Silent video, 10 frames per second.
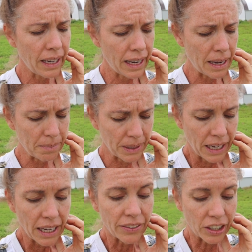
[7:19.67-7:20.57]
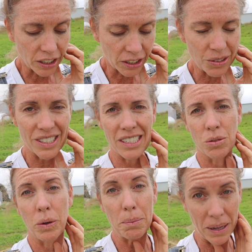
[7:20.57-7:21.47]
Um, the good news
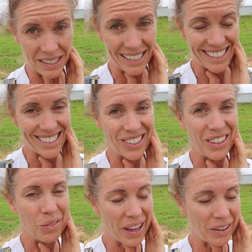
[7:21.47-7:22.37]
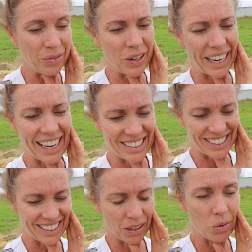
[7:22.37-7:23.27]
is we missed it. So the weather
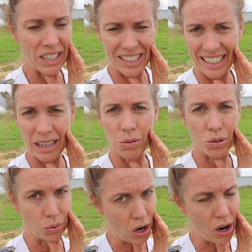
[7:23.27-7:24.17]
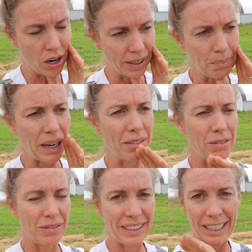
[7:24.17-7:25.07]
forecaster once again was wrong, but
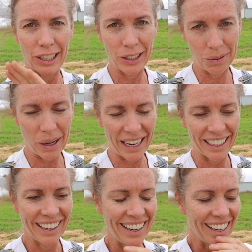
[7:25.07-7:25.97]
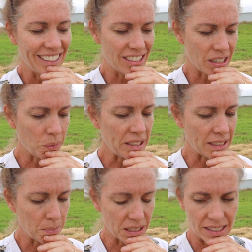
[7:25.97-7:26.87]
in a good way. So we
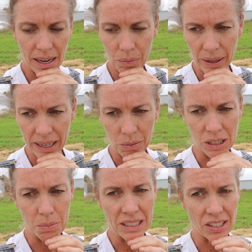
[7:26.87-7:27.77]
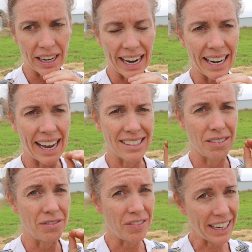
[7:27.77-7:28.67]
did miss that rain, which means our hay has
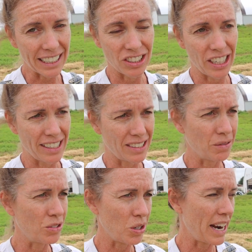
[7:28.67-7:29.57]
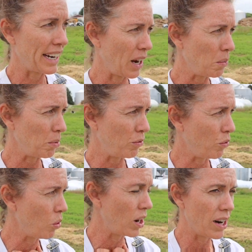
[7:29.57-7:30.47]
a fighting chance of drying out
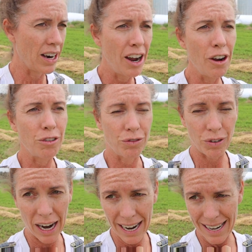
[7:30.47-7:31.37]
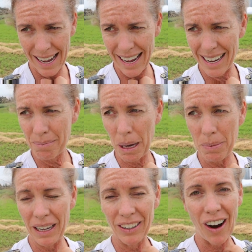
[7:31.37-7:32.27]
before Friday. My
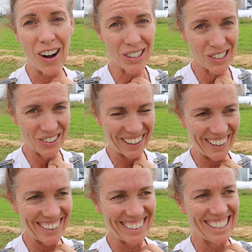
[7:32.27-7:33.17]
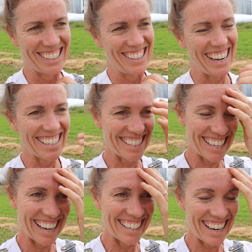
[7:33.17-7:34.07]
baler also called yesterday and
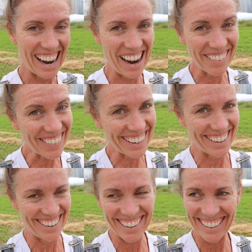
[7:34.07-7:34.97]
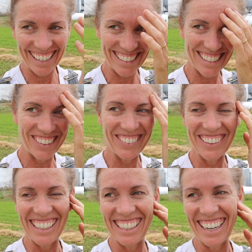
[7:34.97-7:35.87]
said, I'm going on holidays. So
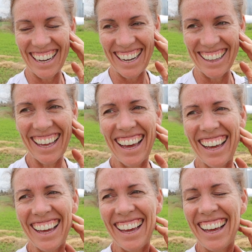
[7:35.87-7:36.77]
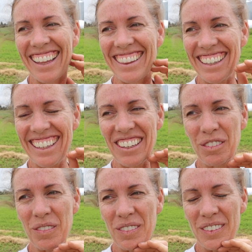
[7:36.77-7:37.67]
we uh,
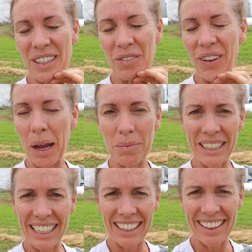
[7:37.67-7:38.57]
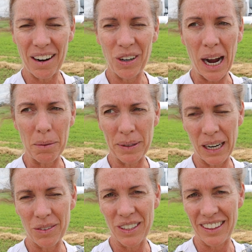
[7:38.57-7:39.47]
the the family that we're helping
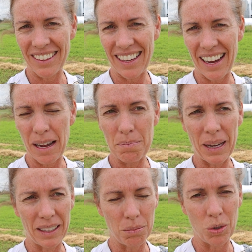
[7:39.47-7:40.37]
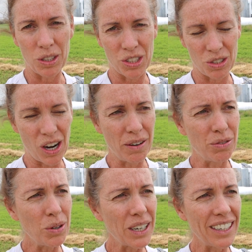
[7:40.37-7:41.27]
out with uh, baling more straw
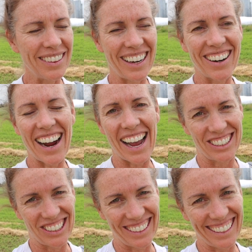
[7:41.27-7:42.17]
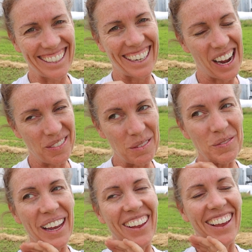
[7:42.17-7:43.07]
for, they're actually going to come
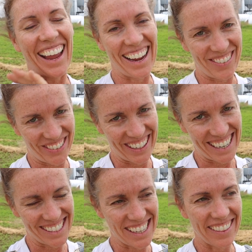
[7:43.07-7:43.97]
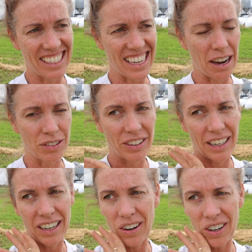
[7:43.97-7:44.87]
and bale hay for us, and that's after
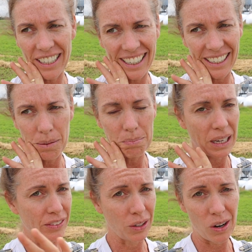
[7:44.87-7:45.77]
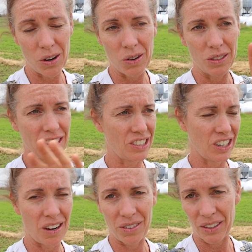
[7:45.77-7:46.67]
they'd already baled their own,
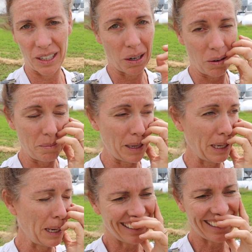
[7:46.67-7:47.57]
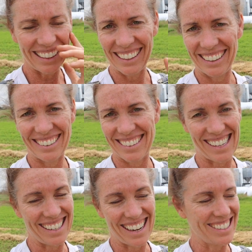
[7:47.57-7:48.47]
took off all the equipment. He
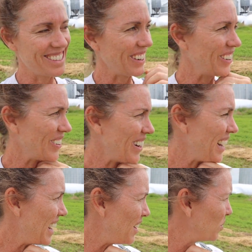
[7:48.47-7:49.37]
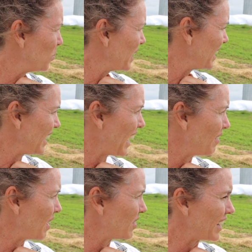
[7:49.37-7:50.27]
said yes, so uh, we
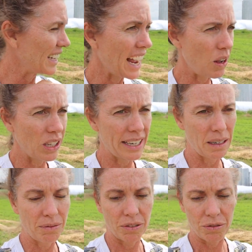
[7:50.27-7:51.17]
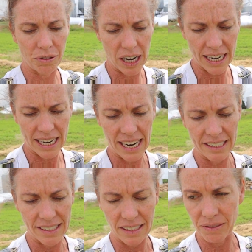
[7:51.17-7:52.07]
have everything now lined up for Friday.
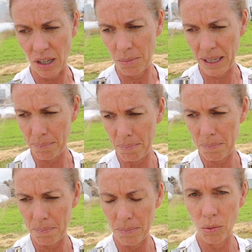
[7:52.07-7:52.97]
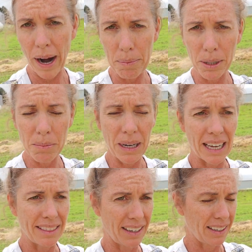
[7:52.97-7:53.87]
I still have to call my wrapper, but
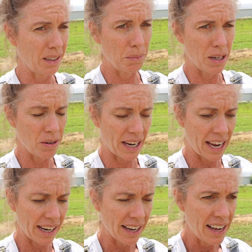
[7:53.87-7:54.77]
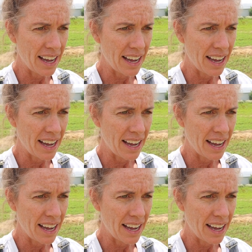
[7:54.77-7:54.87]
I think he'll be okay.